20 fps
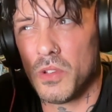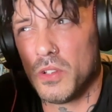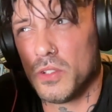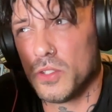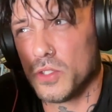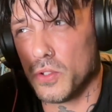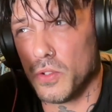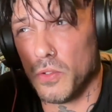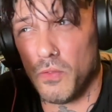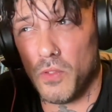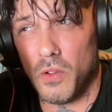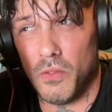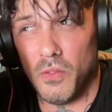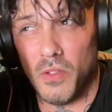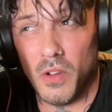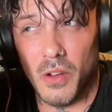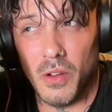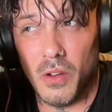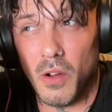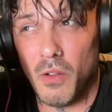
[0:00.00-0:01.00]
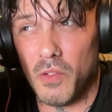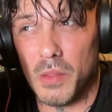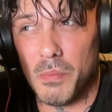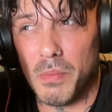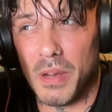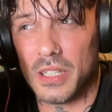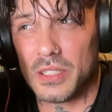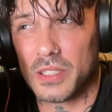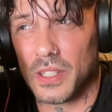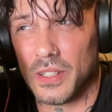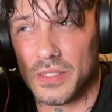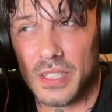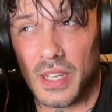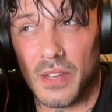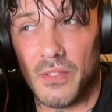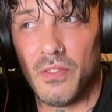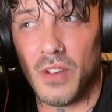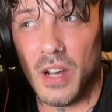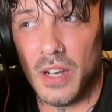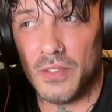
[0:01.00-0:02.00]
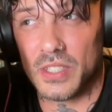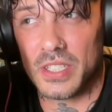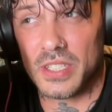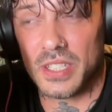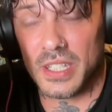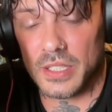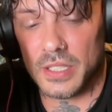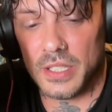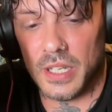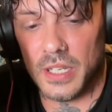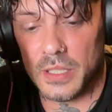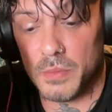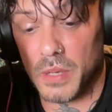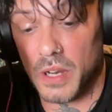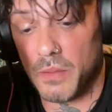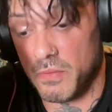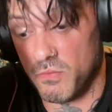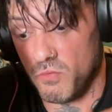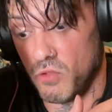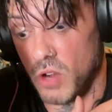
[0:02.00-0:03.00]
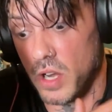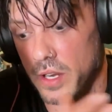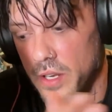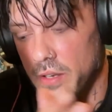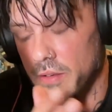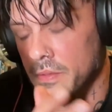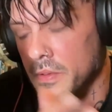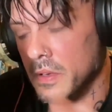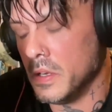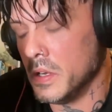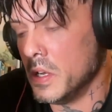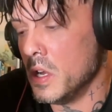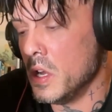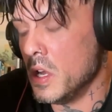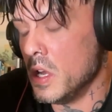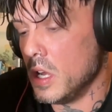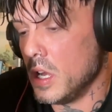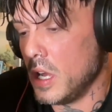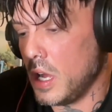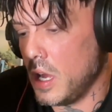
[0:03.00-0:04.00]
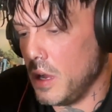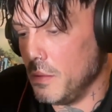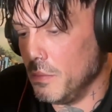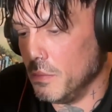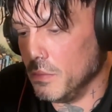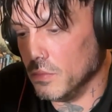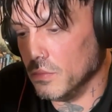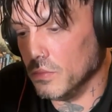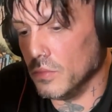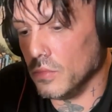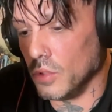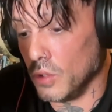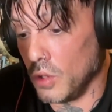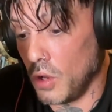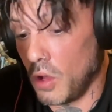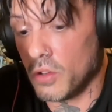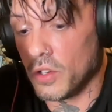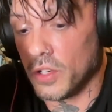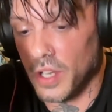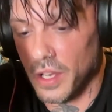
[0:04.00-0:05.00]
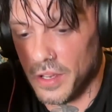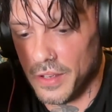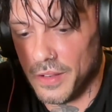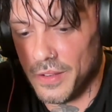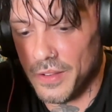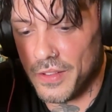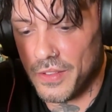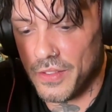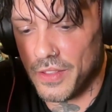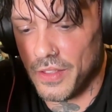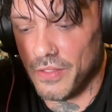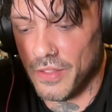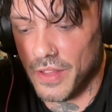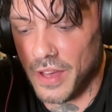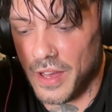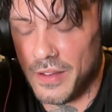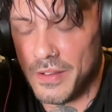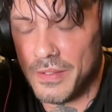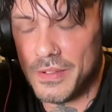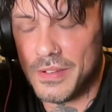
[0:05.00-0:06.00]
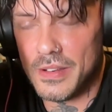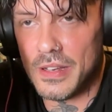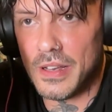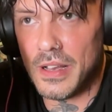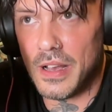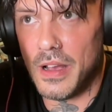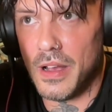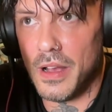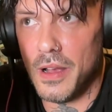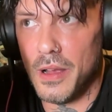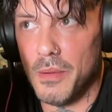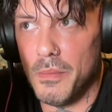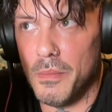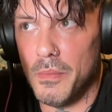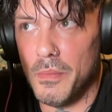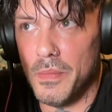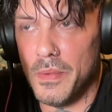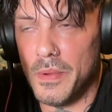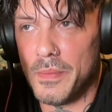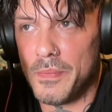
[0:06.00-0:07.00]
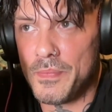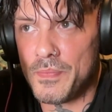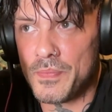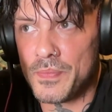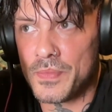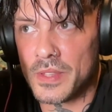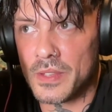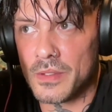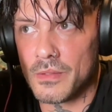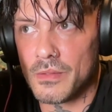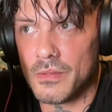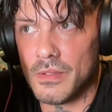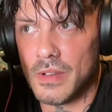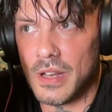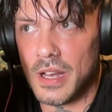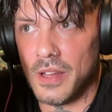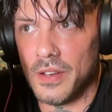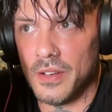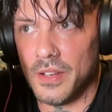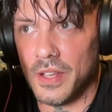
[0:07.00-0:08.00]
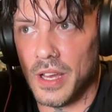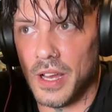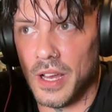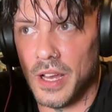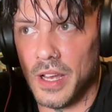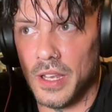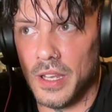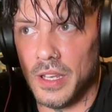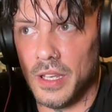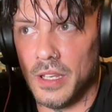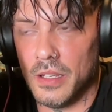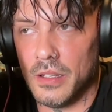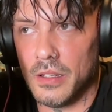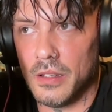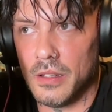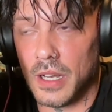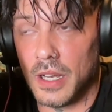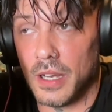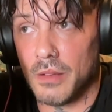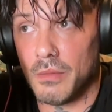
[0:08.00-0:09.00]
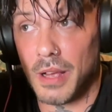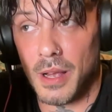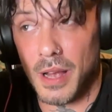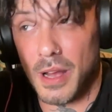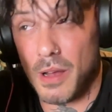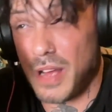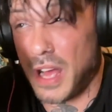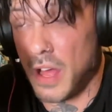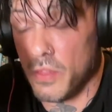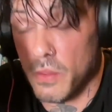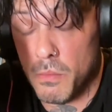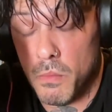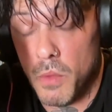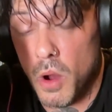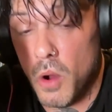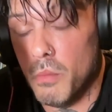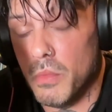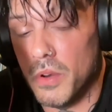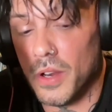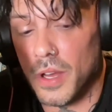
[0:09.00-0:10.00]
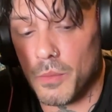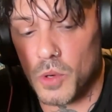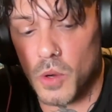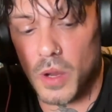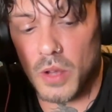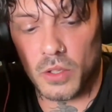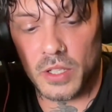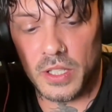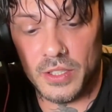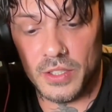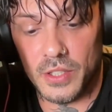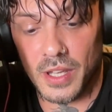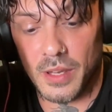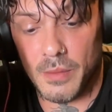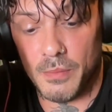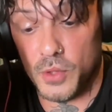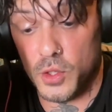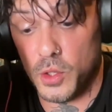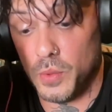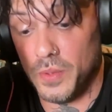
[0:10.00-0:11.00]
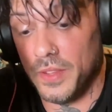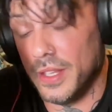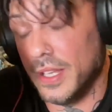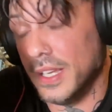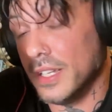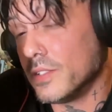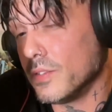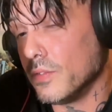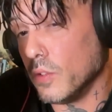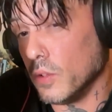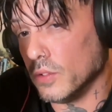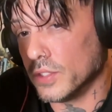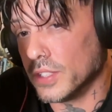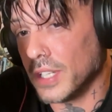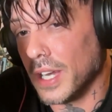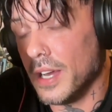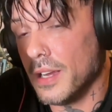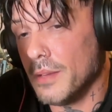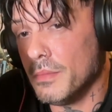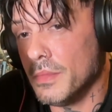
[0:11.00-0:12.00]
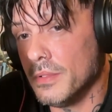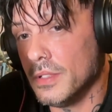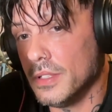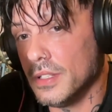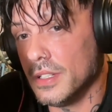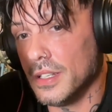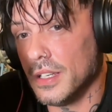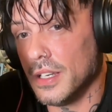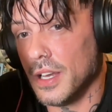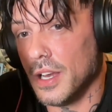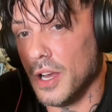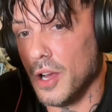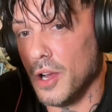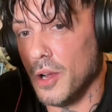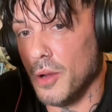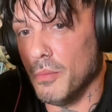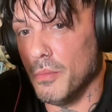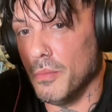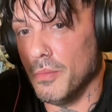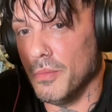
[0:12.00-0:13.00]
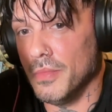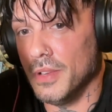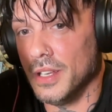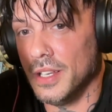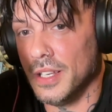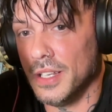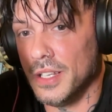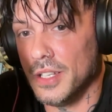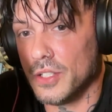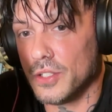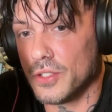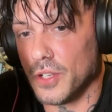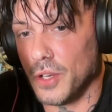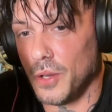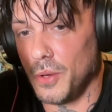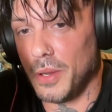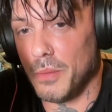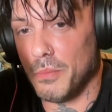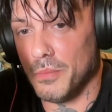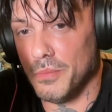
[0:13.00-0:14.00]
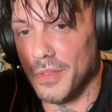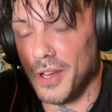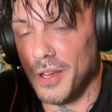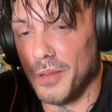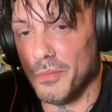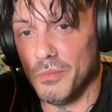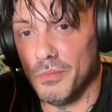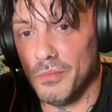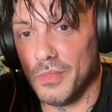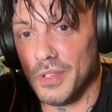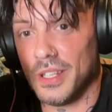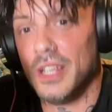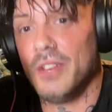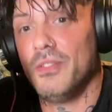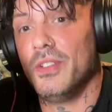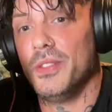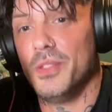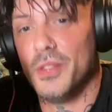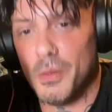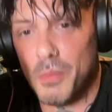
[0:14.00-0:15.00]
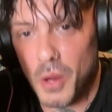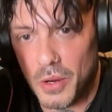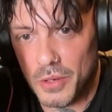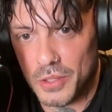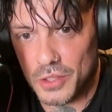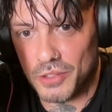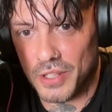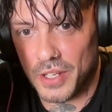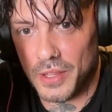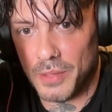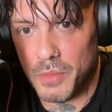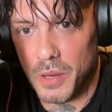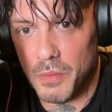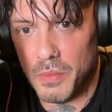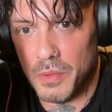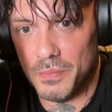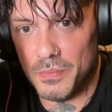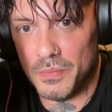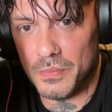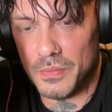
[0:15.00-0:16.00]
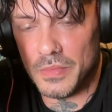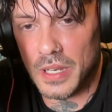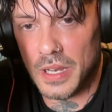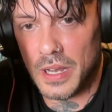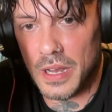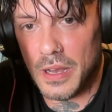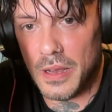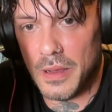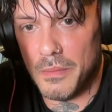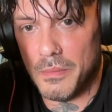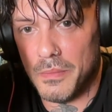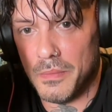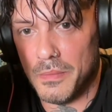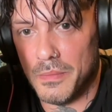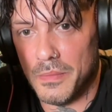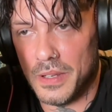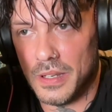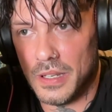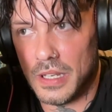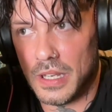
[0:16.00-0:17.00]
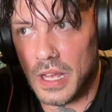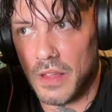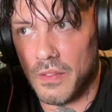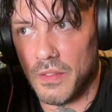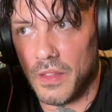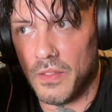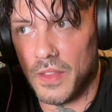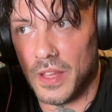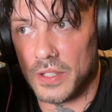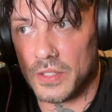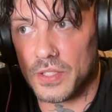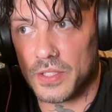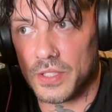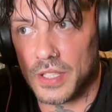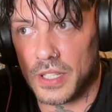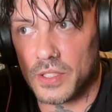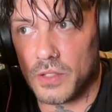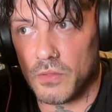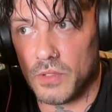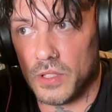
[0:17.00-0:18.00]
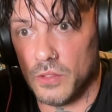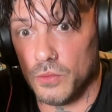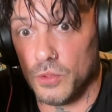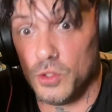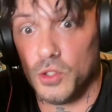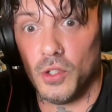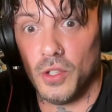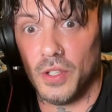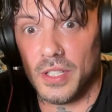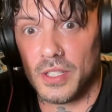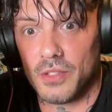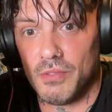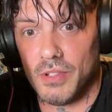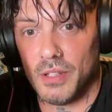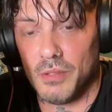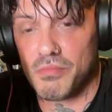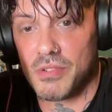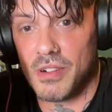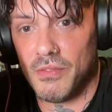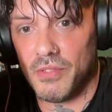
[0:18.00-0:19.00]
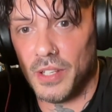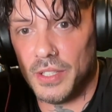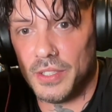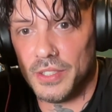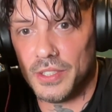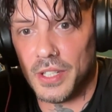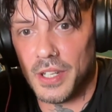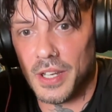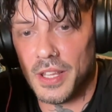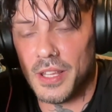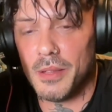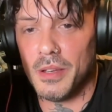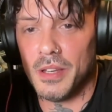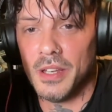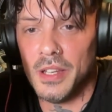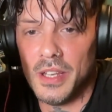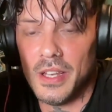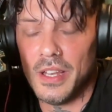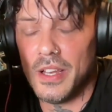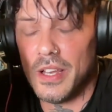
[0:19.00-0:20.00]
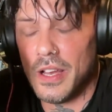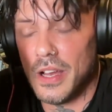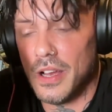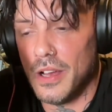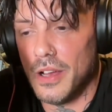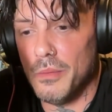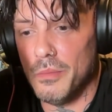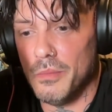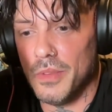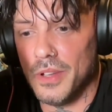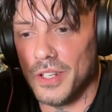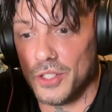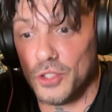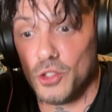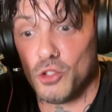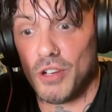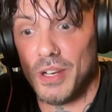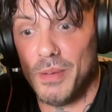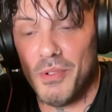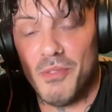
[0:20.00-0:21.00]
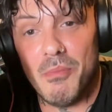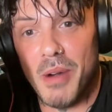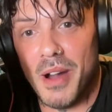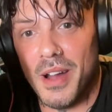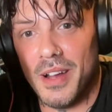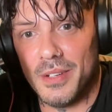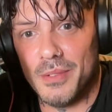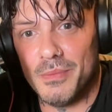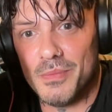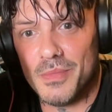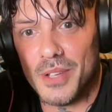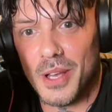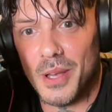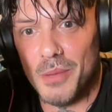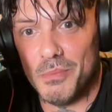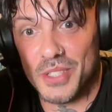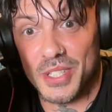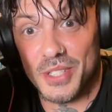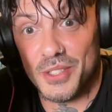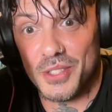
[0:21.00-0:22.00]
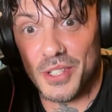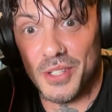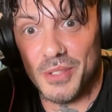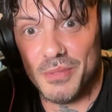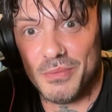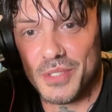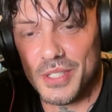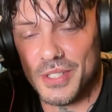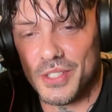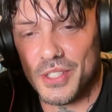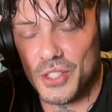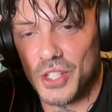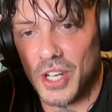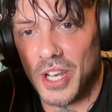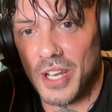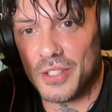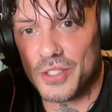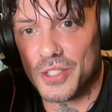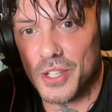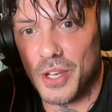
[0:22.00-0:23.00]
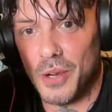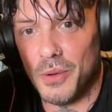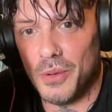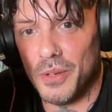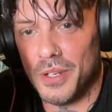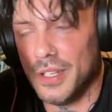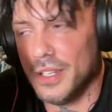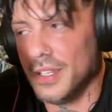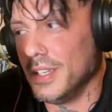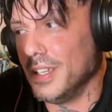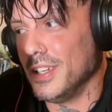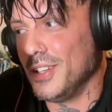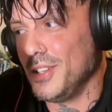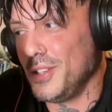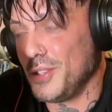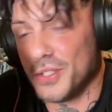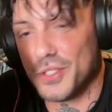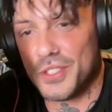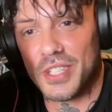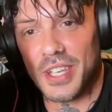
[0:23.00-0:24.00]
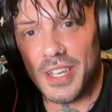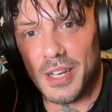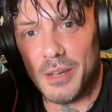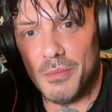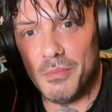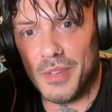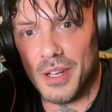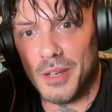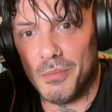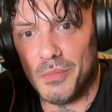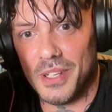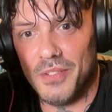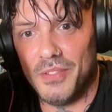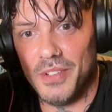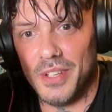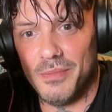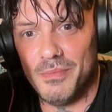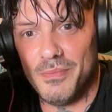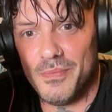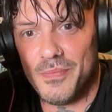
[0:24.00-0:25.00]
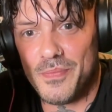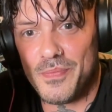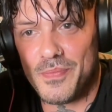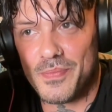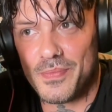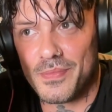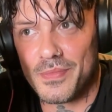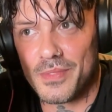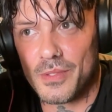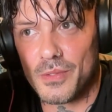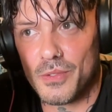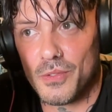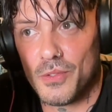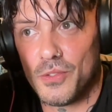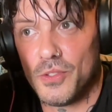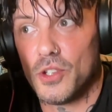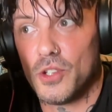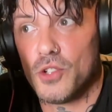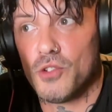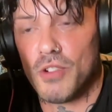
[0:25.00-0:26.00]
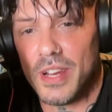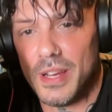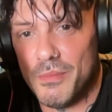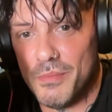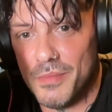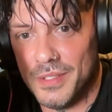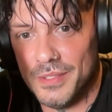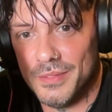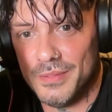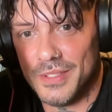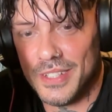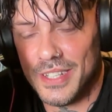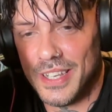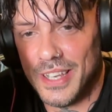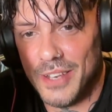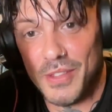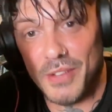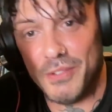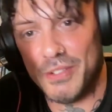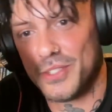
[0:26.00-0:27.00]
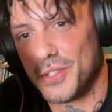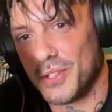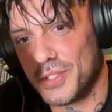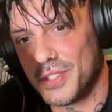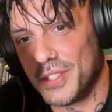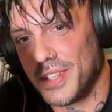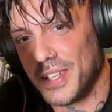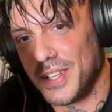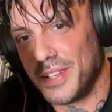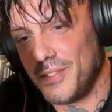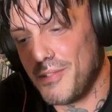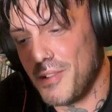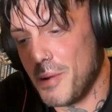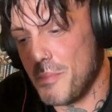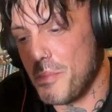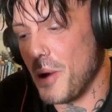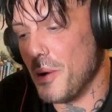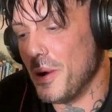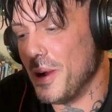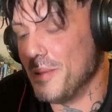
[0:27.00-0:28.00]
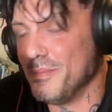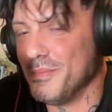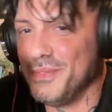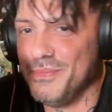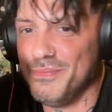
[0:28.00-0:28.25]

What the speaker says: sort of over the past, I'd say, 5 to 6 years, but I've been writing longer than that. And at the moment, I'm quite lucky that I'm doing this full time. So I'm living the poetry at the moment, and that's a real joy. That's a real privilege, and a dream of mine since a child. So you could say I'm living the dream, if there is such a thing for a poet.